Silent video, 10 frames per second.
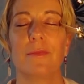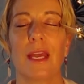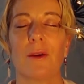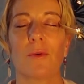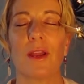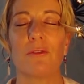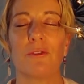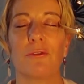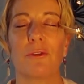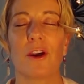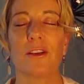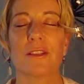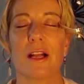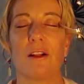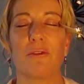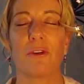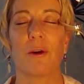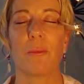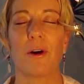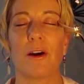And grateful for ourselves,
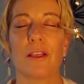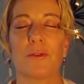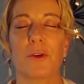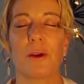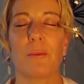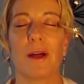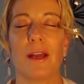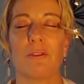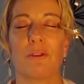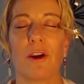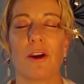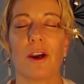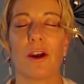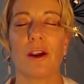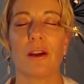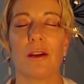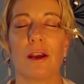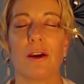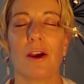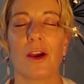for our bodies, for our mind, for
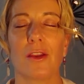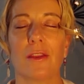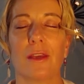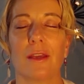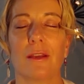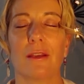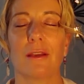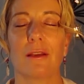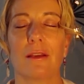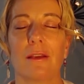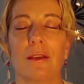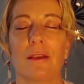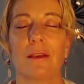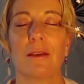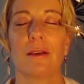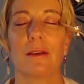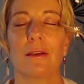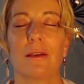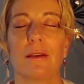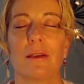our heart that can
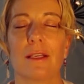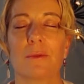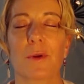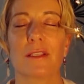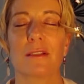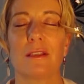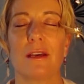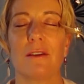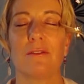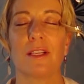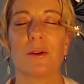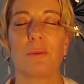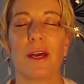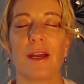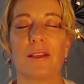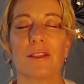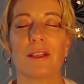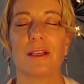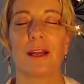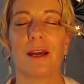express love and compassion
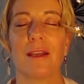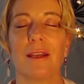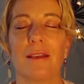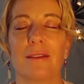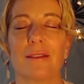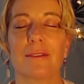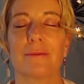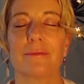and kindness.